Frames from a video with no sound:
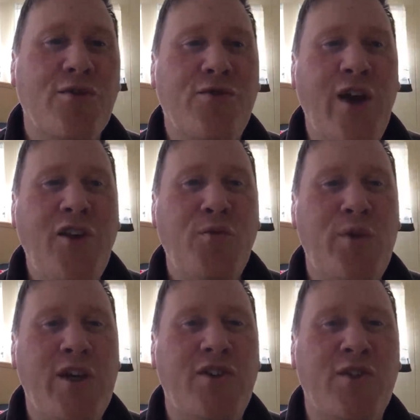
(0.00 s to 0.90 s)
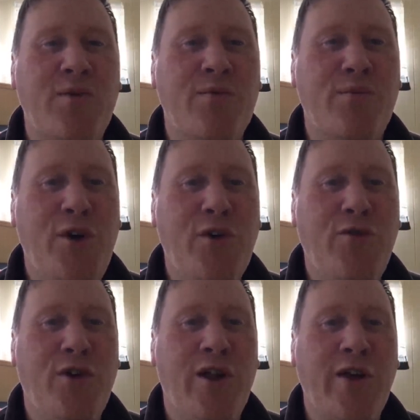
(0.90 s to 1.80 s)
Venice Beach,
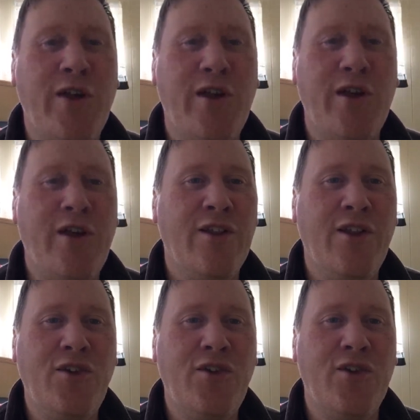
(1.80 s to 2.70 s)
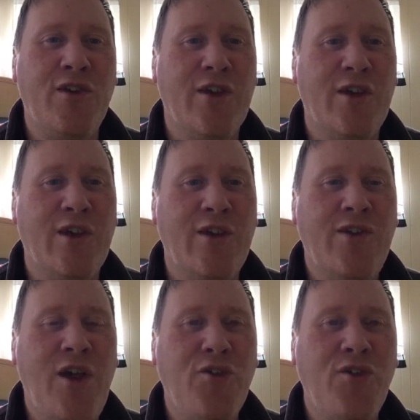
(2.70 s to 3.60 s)
beautiful. It
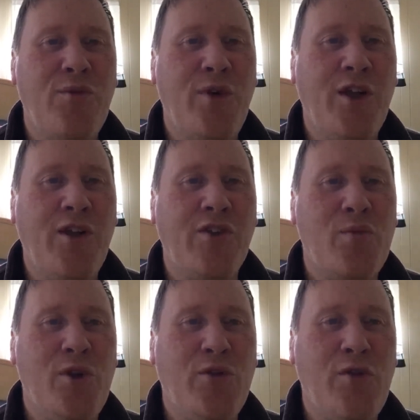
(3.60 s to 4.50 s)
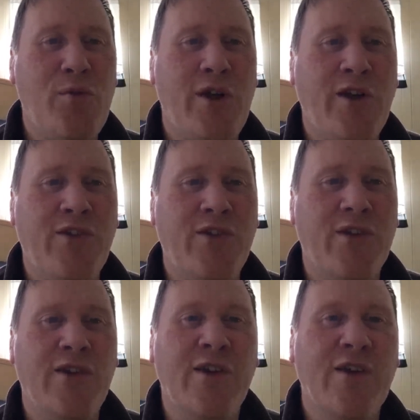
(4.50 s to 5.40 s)
sounds to me like it's a beautiful place.
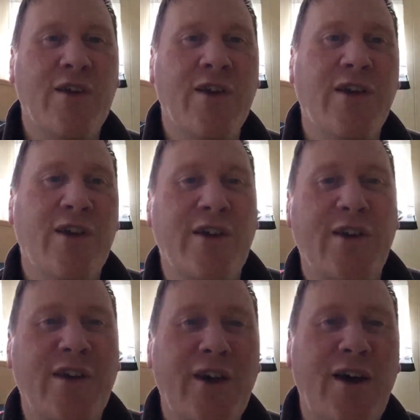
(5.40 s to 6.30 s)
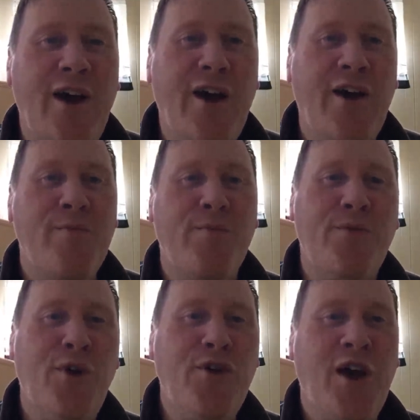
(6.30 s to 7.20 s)
No
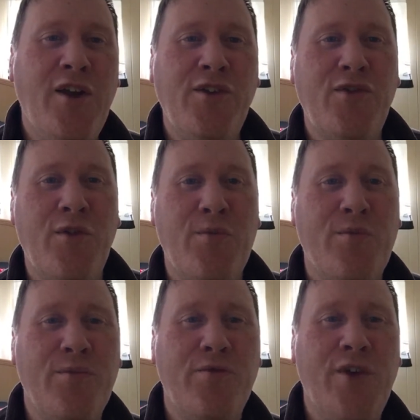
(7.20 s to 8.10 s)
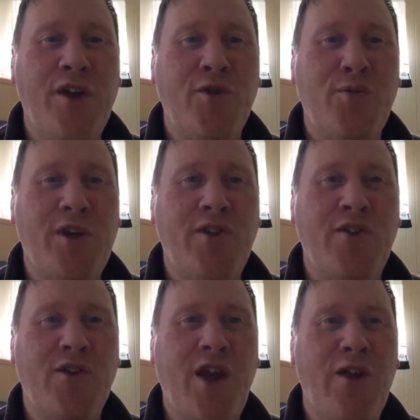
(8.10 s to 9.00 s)
Donis from Venice
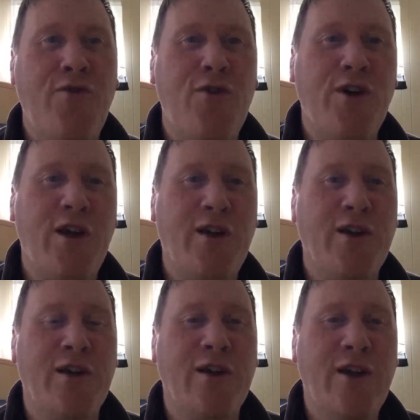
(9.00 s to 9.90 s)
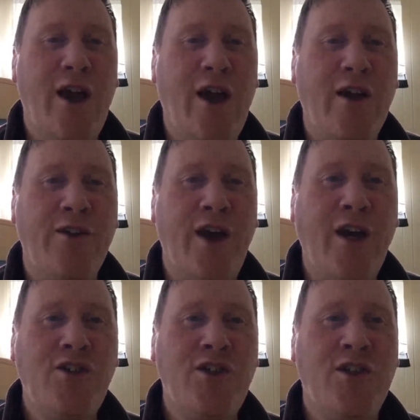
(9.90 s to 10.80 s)
Beach, California, and
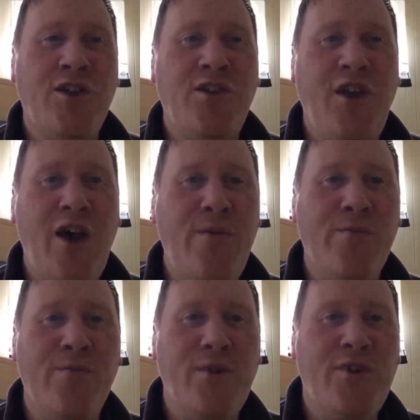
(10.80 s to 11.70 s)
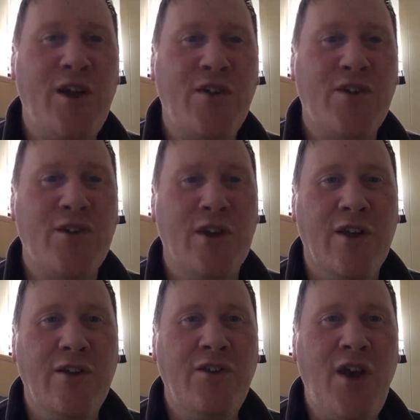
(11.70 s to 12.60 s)
actually this time is actually
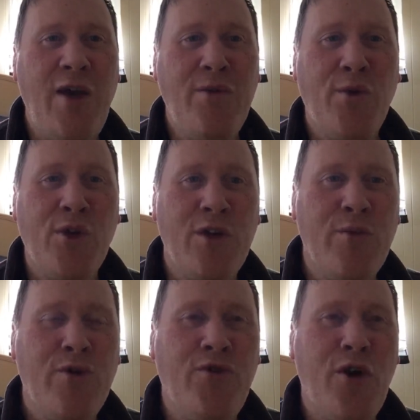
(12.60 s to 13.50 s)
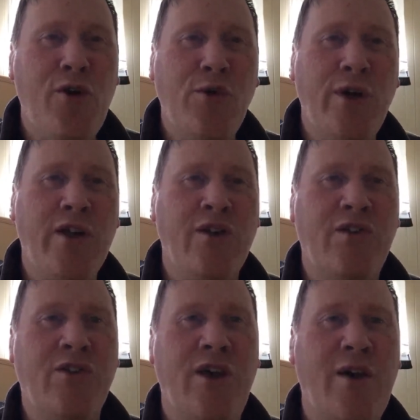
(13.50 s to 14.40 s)
the time that we're going to move forward with
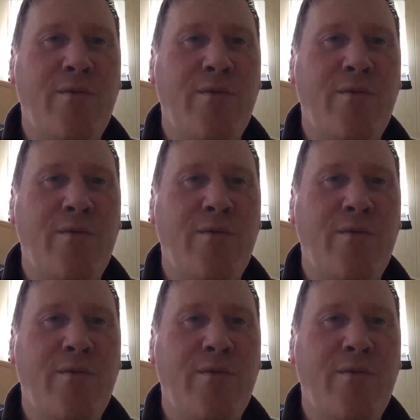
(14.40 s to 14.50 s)
is